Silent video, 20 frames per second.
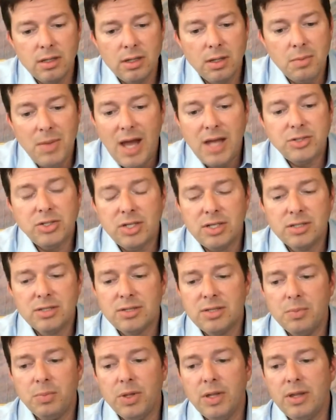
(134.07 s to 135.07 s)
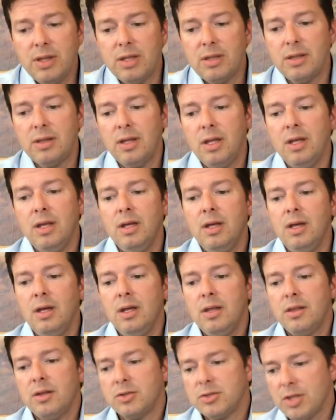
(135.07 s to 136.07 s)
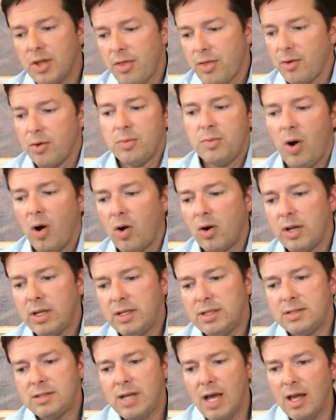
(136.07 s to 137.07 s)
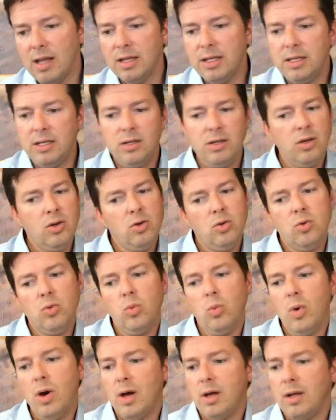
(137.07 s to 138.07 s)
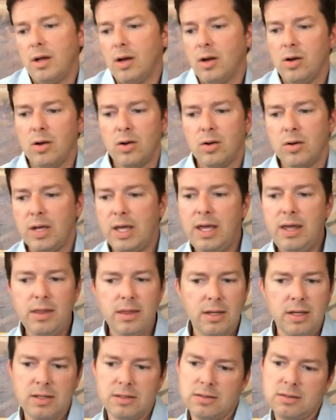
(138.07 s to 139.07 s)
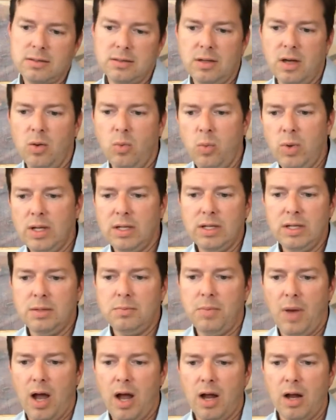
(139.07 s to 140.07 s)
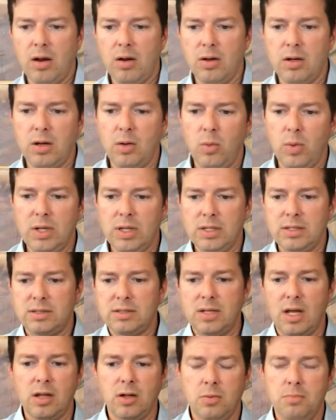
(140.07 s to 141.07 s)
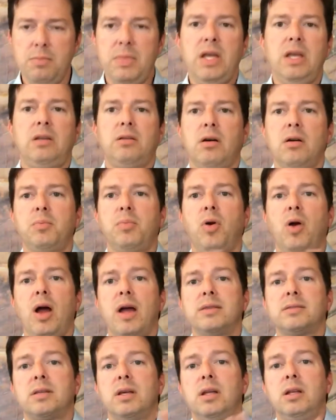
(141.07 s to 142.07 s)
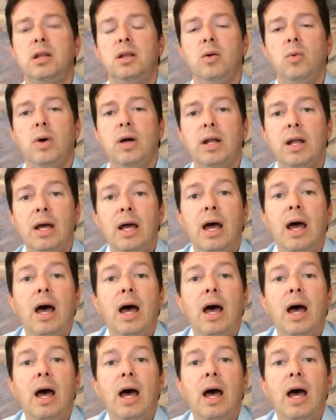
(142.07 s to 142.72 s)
magic is simply that there's a third party telling you where he thinks a willing buyer and a willing seller meet on price. And you know what?